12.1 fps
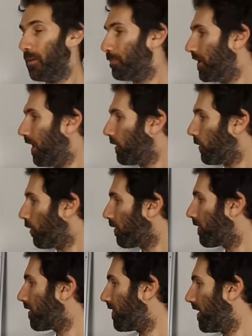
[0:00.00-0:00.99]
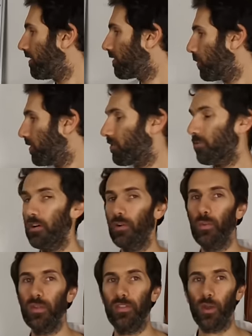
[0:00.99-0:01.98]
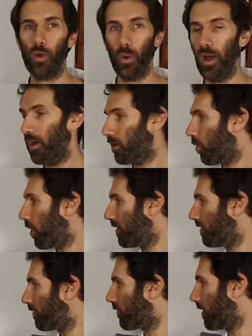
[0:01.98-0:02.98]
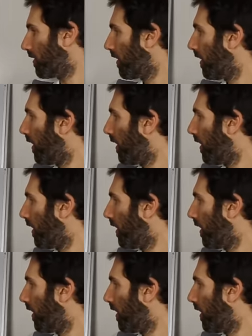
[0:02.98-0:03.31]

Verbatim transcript: but a lot of the things that we struggle with are quite, are quite different.